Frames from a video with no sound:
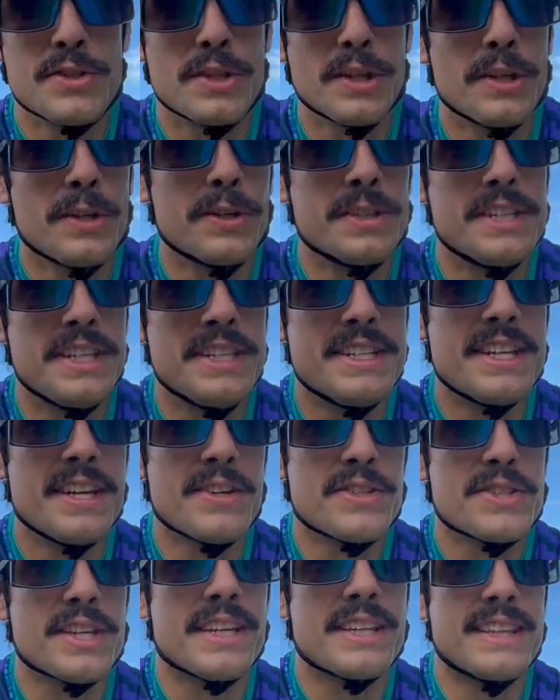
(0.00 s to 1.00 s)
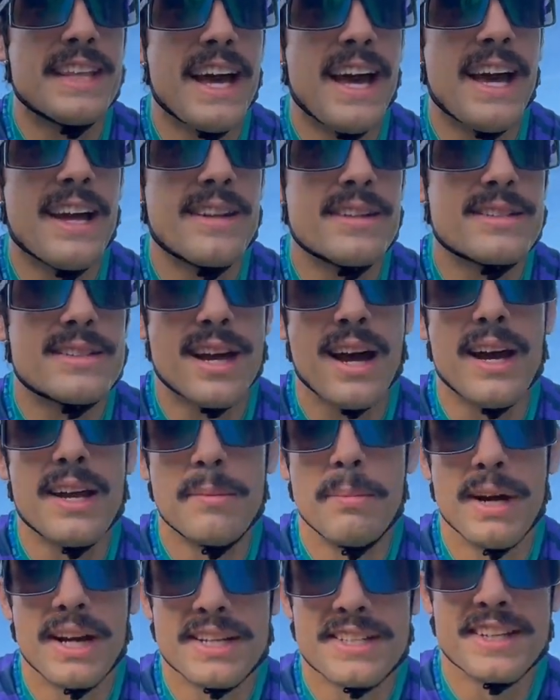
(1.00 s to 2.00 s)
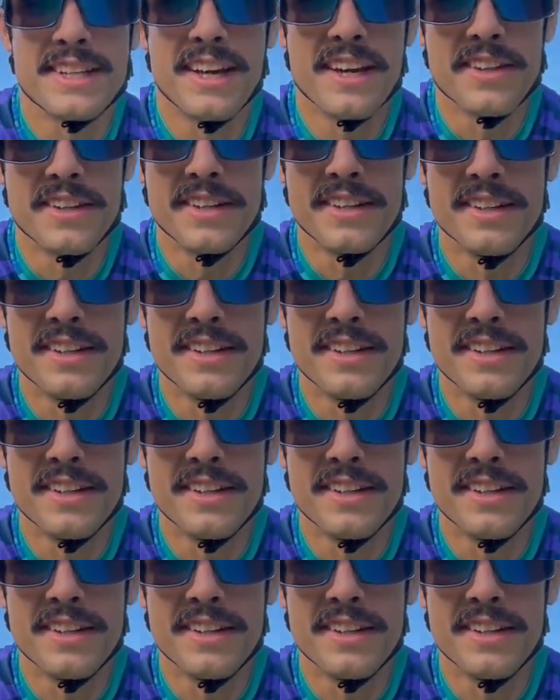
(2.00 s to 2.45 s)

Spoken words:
little details like that tie a bike together.